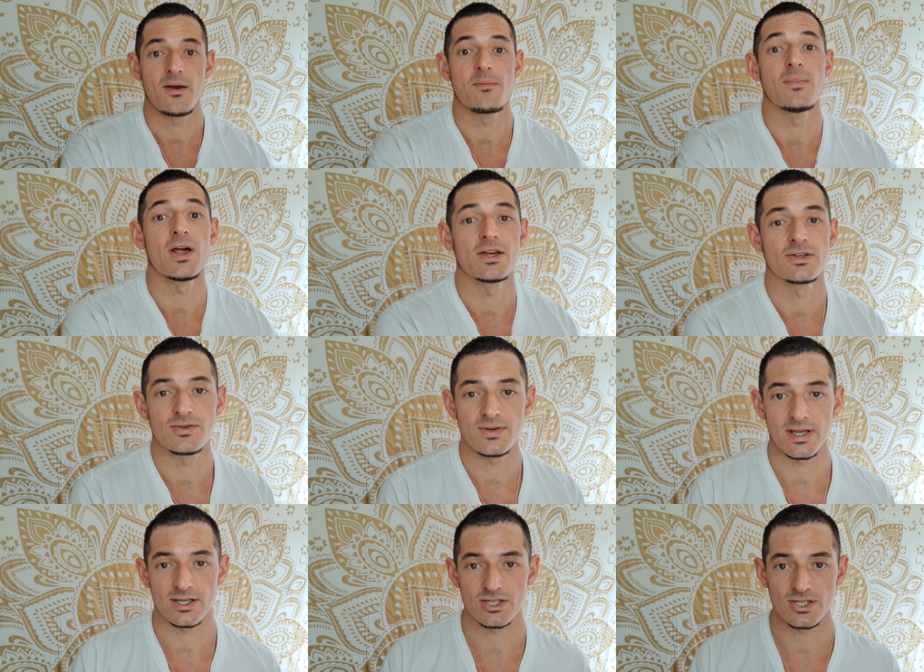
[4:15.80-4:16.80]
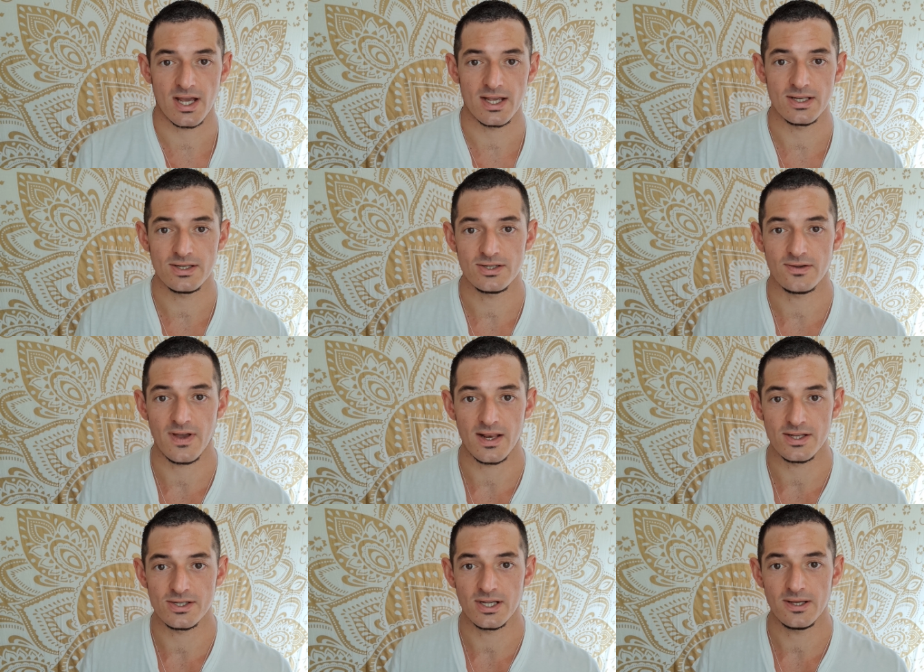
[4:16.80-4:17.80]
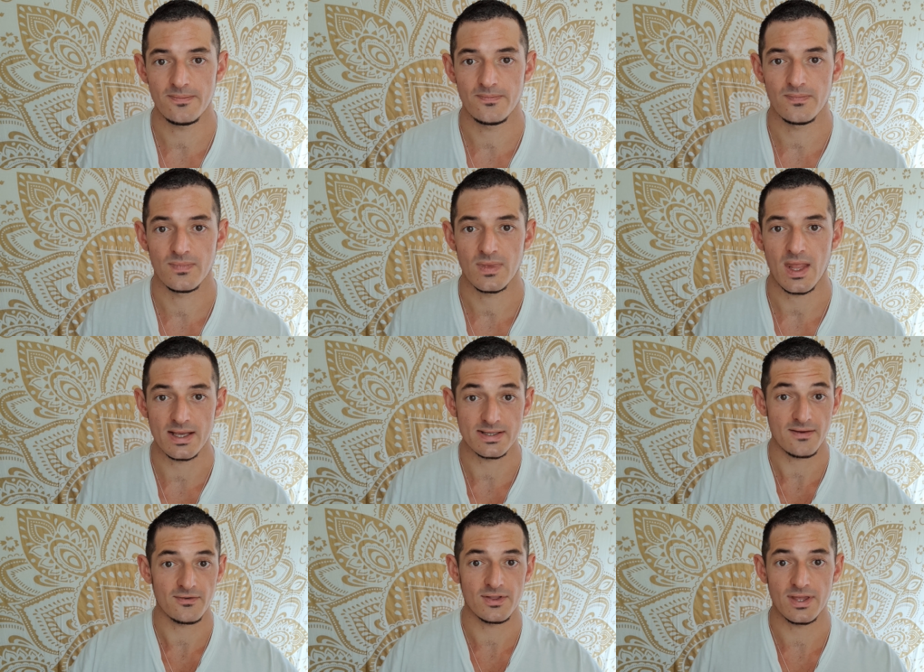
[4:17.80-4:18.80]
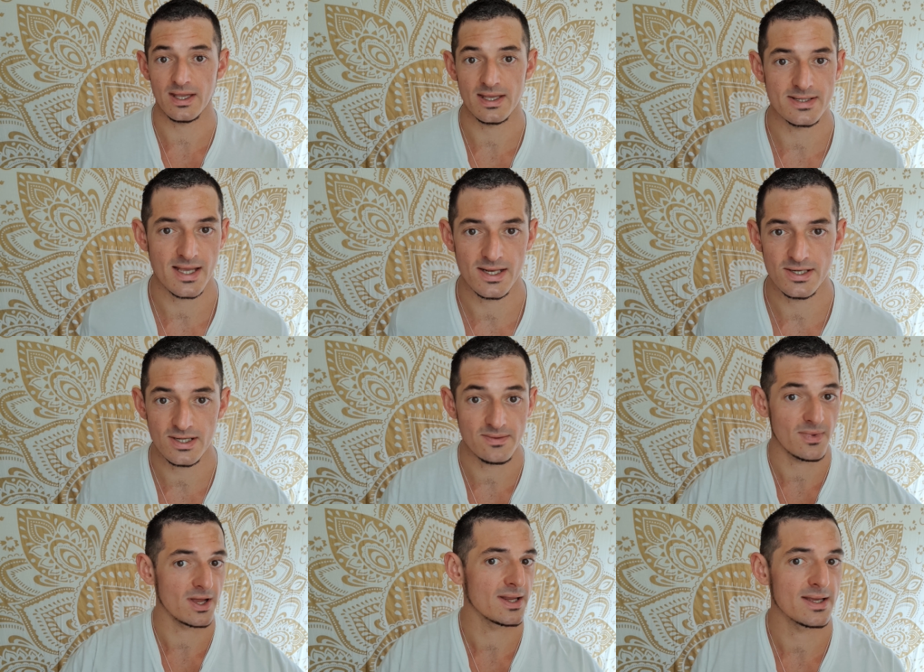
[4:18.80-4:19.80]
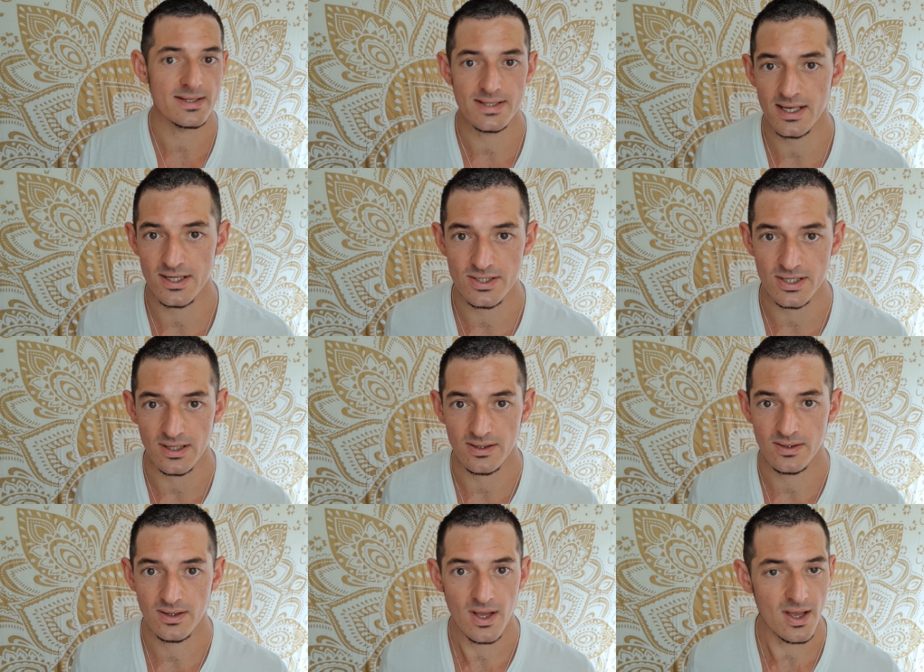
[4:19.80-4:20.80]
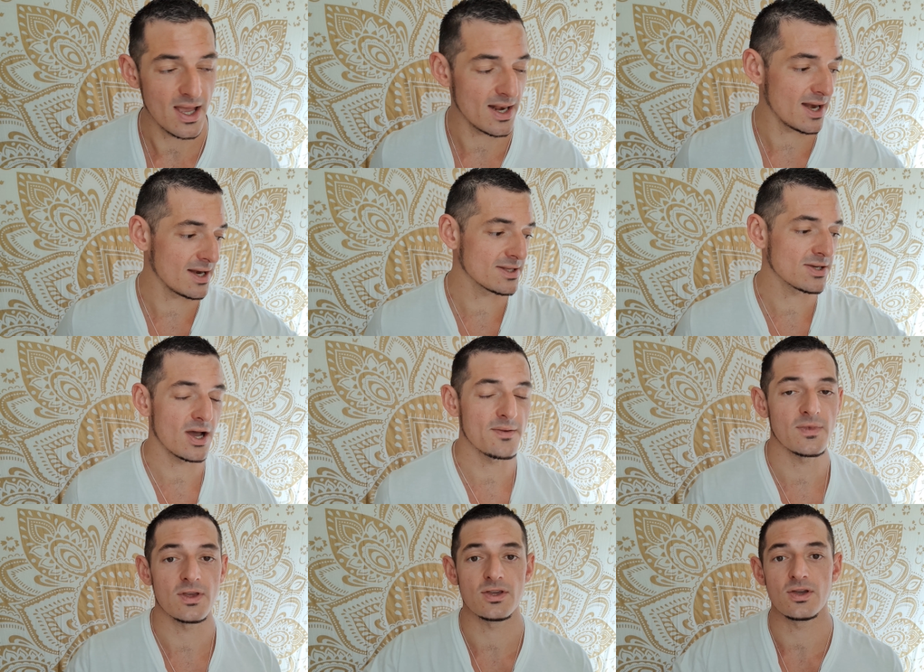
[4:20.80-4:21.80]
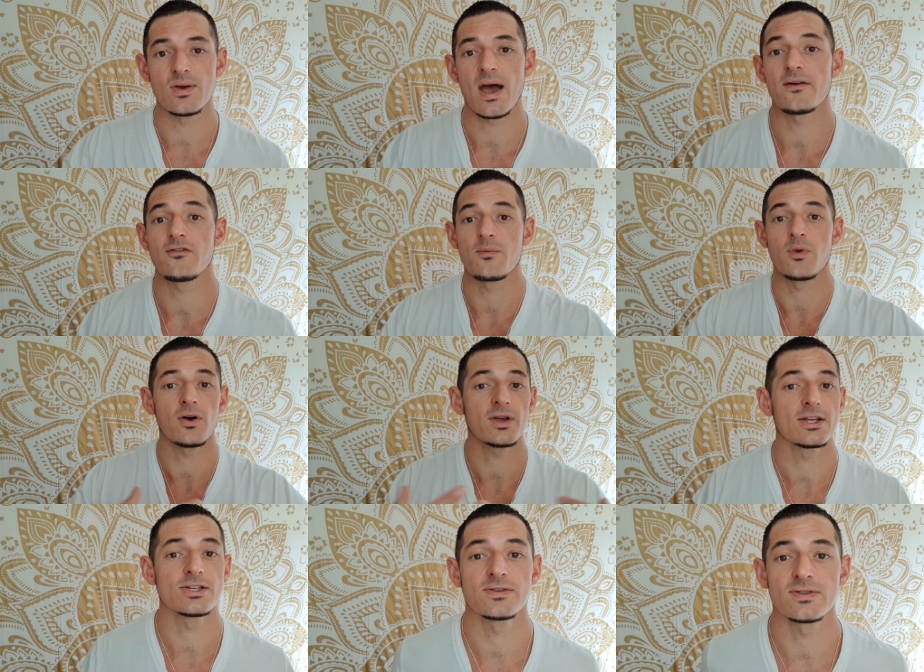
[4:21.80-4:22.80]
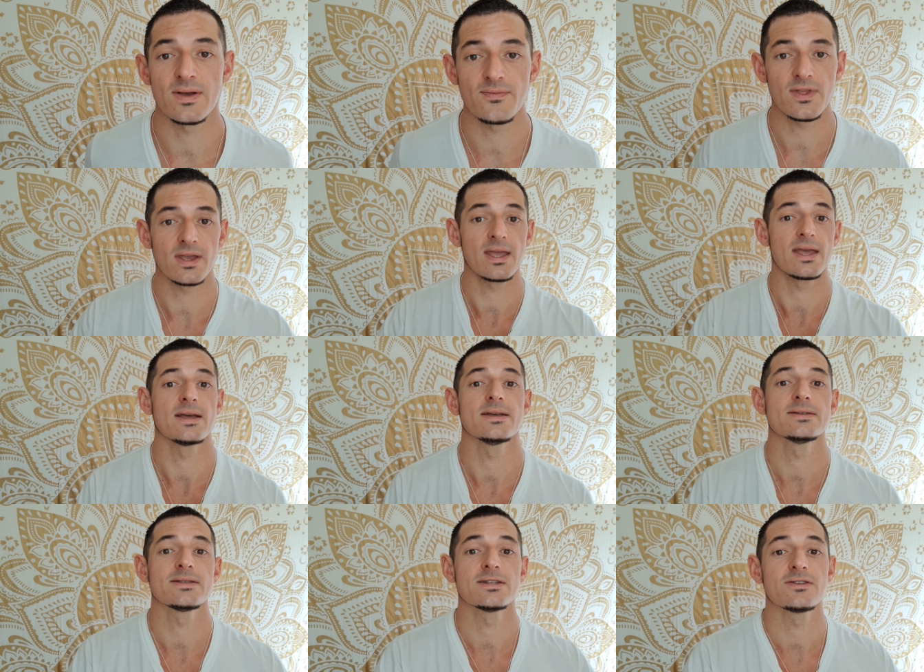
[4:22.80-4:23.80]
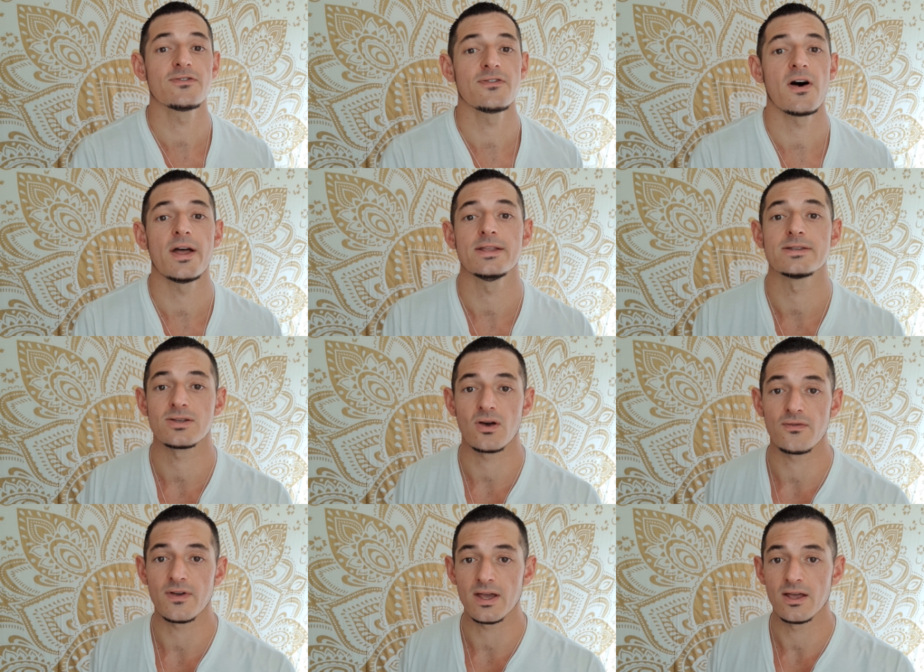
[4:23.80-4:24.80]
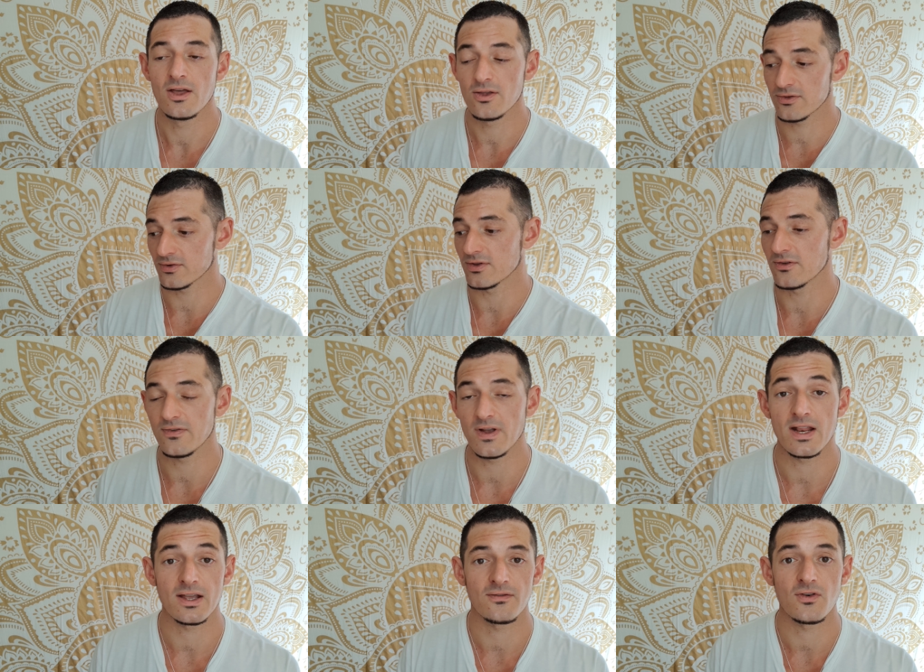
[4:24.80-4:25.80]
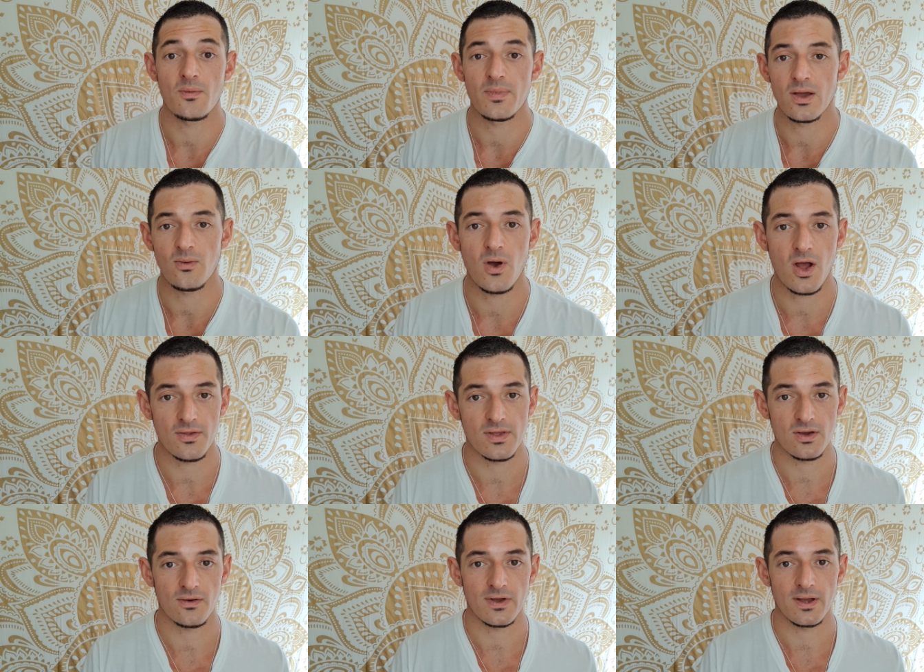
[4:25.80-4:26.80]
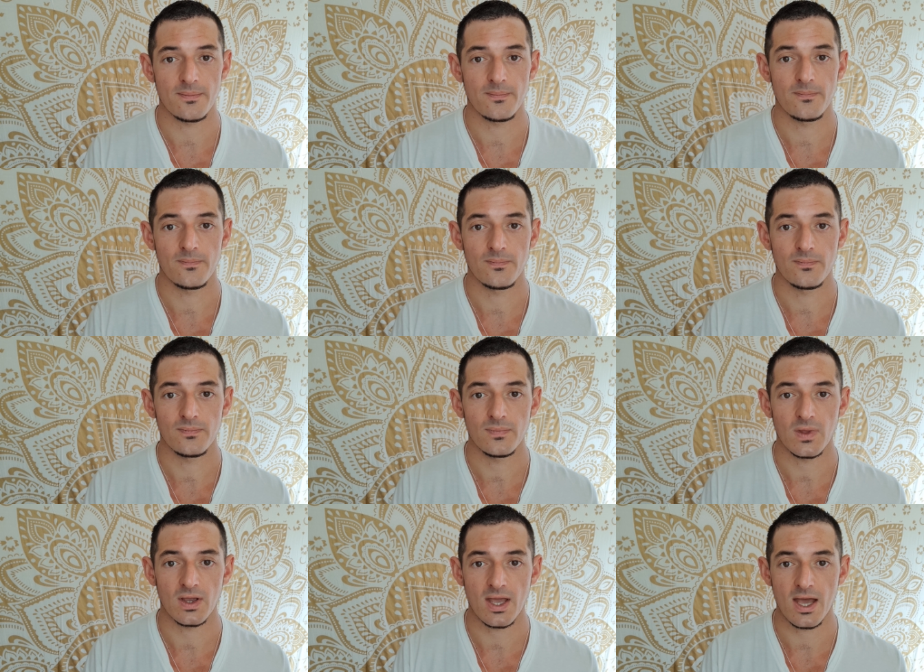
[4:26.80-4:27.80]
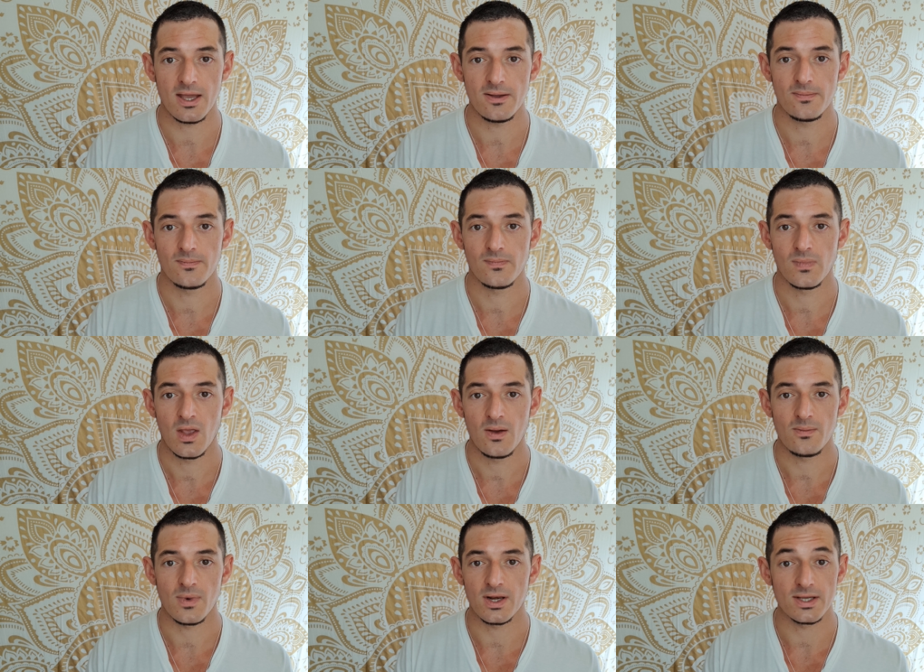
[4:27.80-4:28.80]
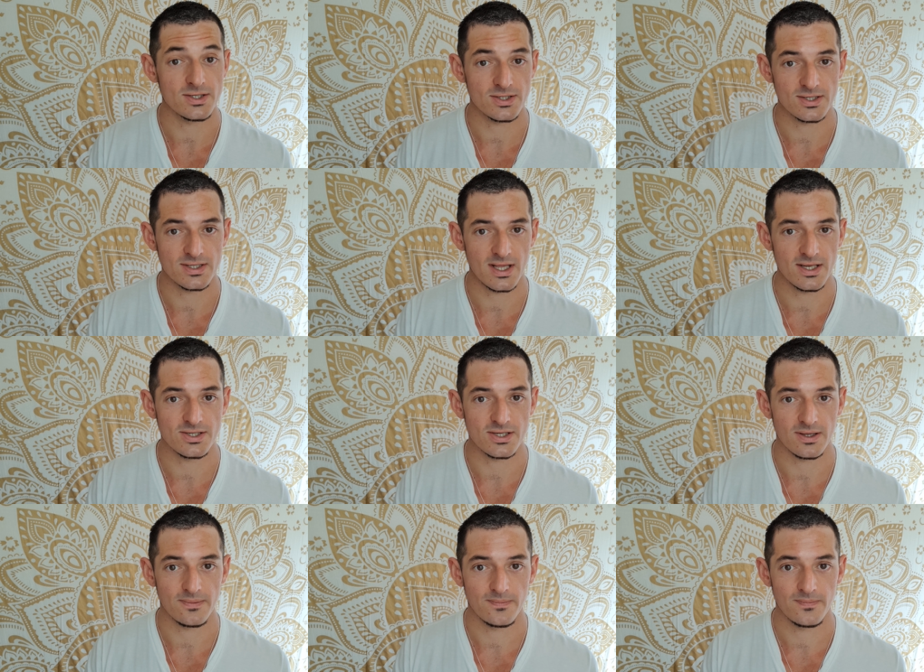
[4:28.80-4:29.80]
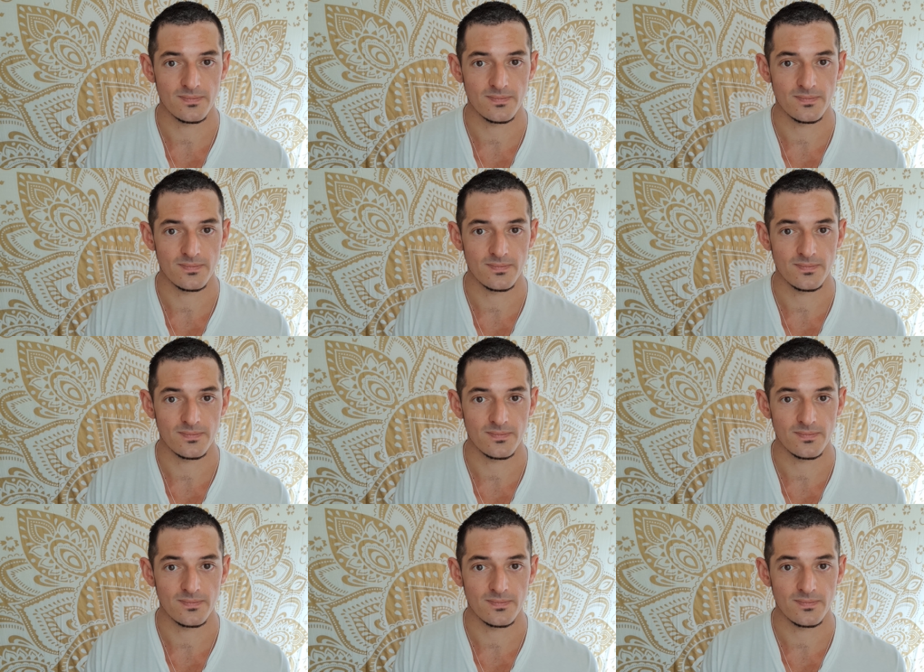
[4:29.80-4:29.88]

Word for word: monetary exchange of energy as everything is energy, money is energy. And any time that you have a blockage of something, it is the defiance of it through the feeling of not being worthy of it. Okay? Money is just energy.